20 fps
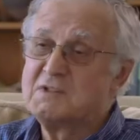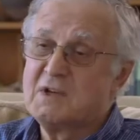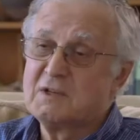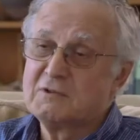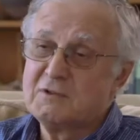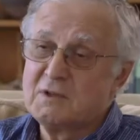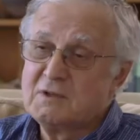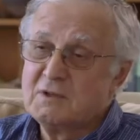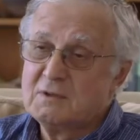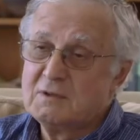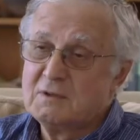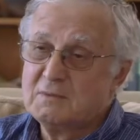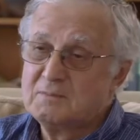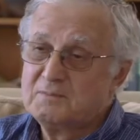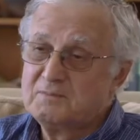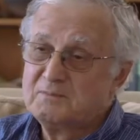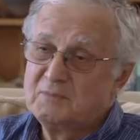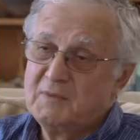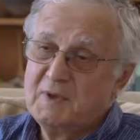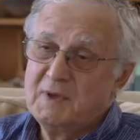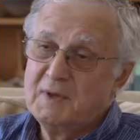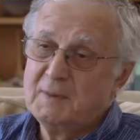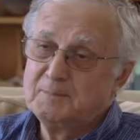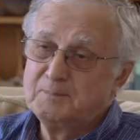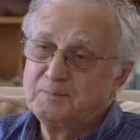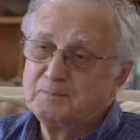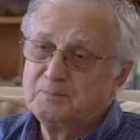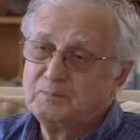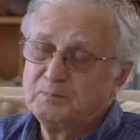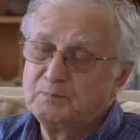as I recall. Yeah.
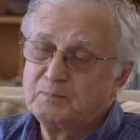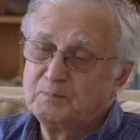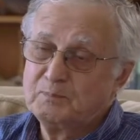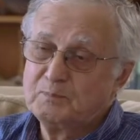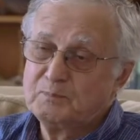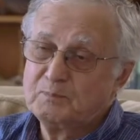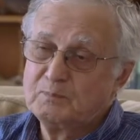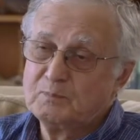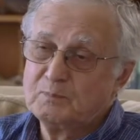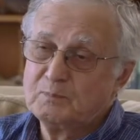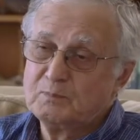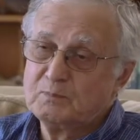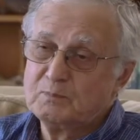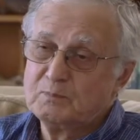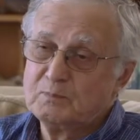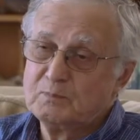Stuart, in